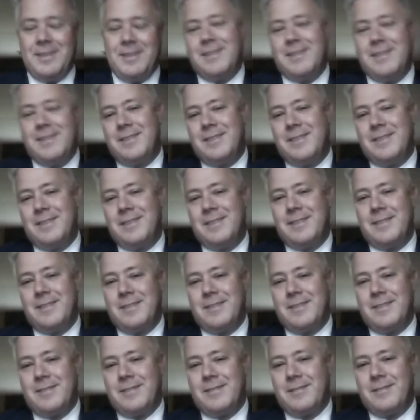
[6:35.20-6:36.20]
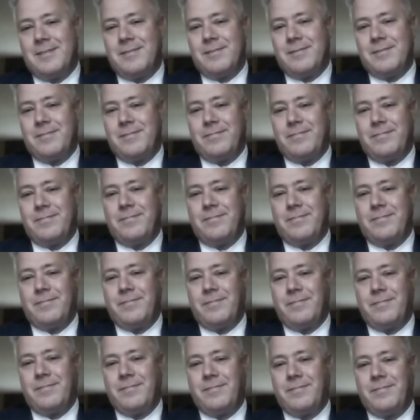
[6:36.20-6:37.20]

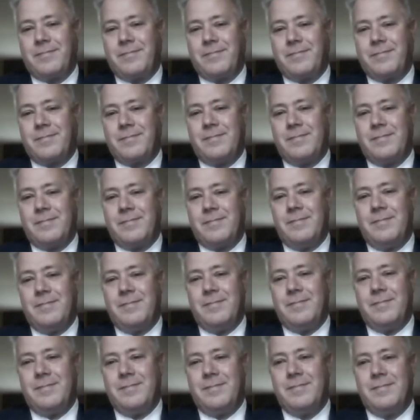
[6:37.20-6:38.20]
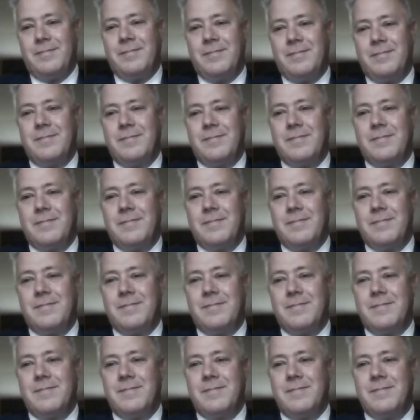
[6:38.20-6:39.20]

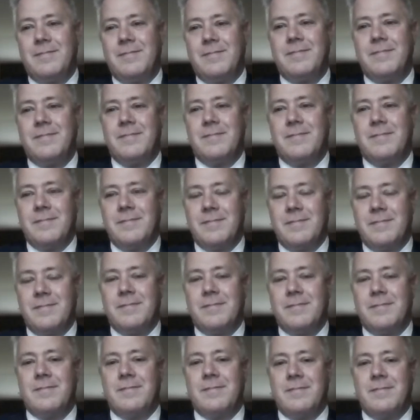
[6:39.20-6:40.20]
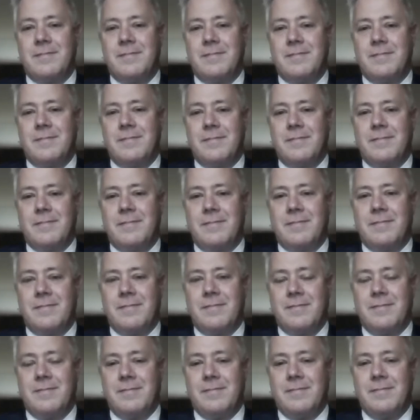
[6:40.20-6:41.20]

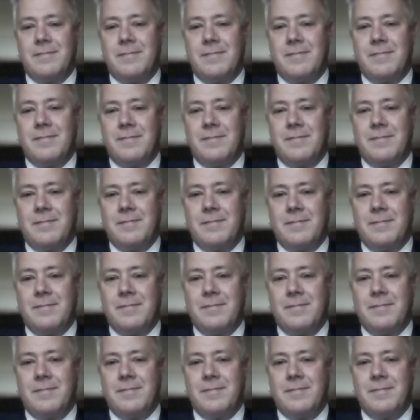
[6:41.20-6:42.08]
No words are spoken by the person on screen.